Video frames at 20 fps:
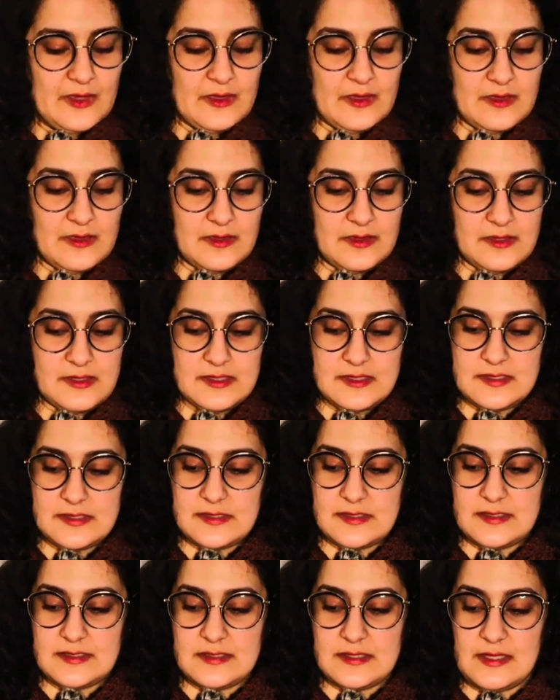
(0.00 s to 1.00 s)
This
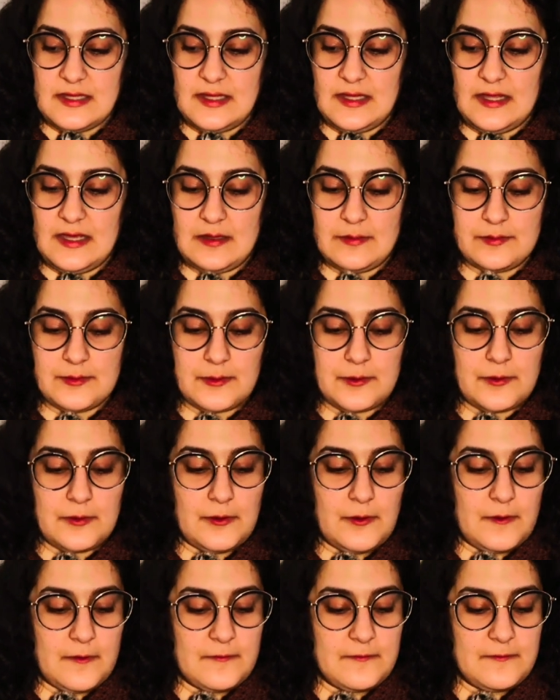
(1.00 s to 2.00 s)
is a labor
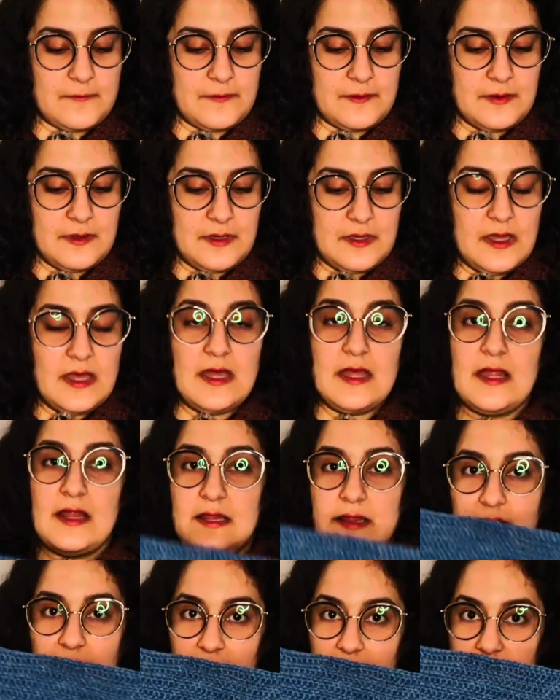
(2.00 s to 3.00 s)
of
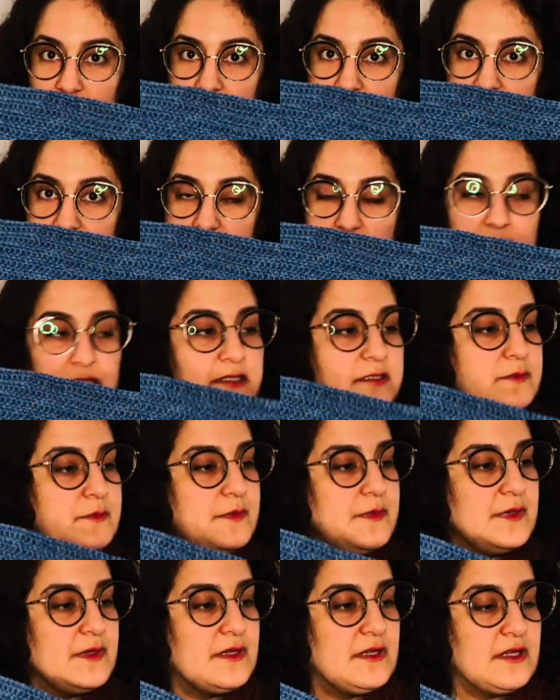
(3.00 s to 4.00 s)
lack of sleep,
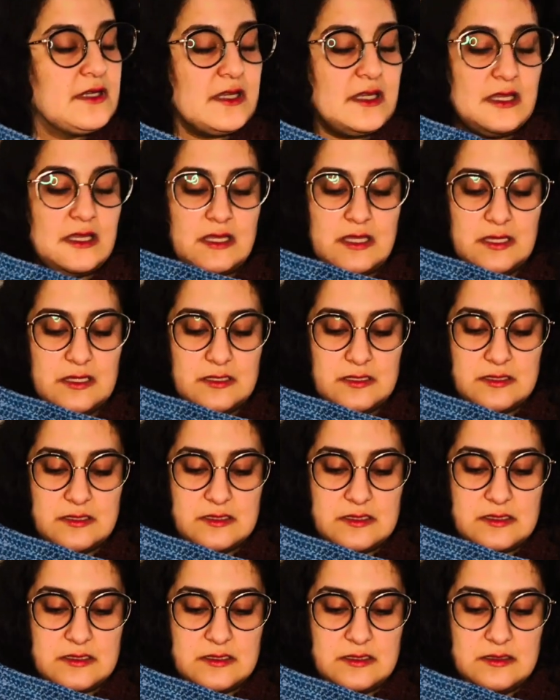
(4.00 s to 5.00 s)
and
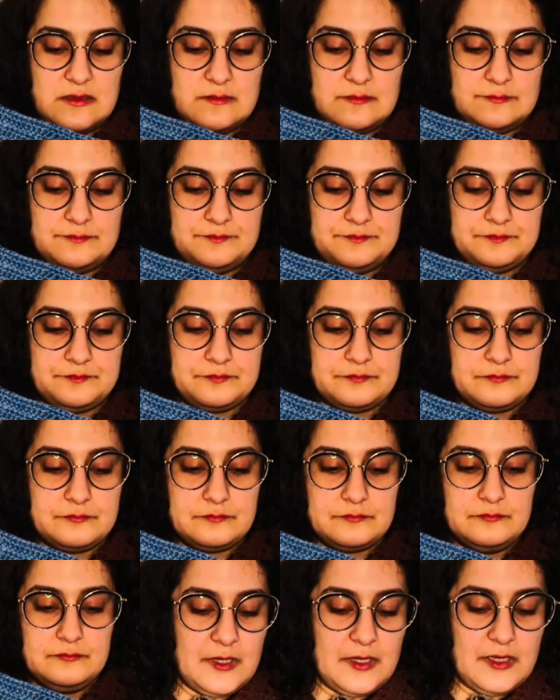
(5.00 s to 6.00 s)

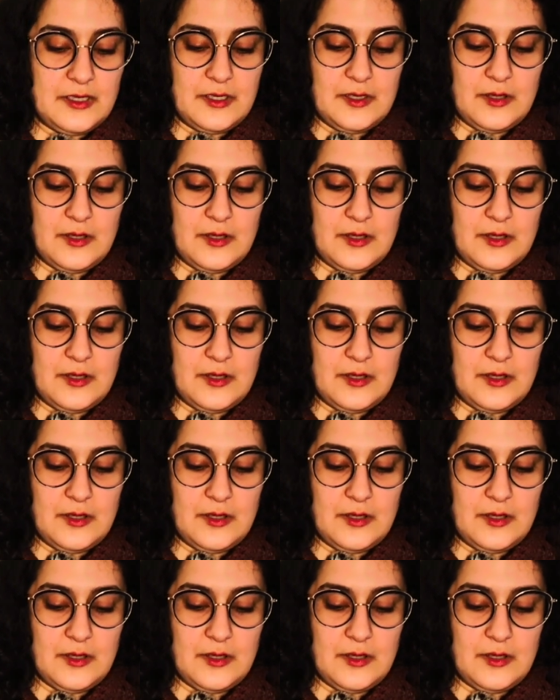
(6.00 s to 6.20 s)
I